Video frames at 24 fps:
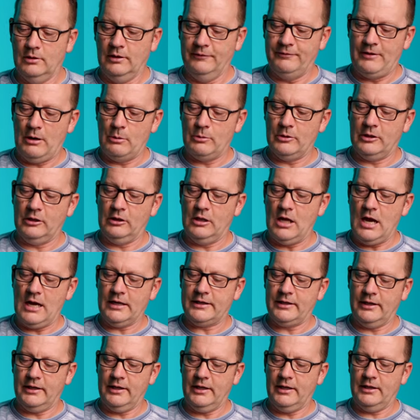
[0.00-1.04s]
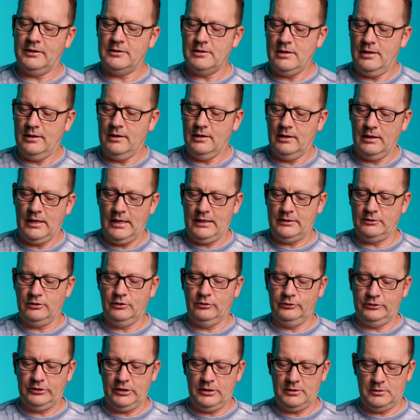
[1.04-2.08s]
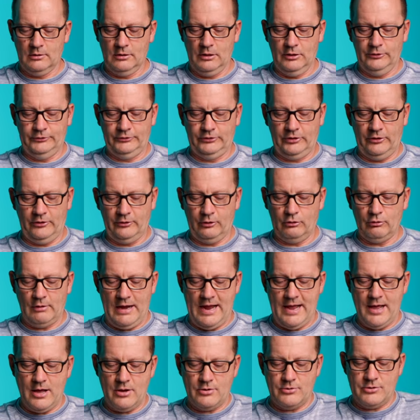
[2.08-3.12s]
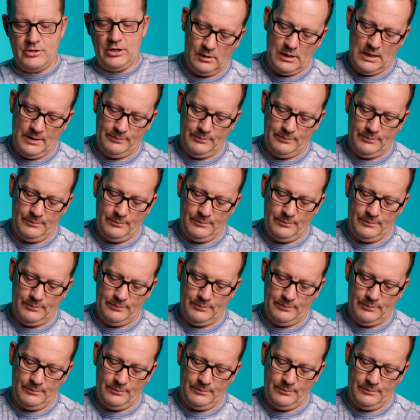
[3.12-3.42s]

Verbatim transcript: If I want to lock it in, and use it close to the ground.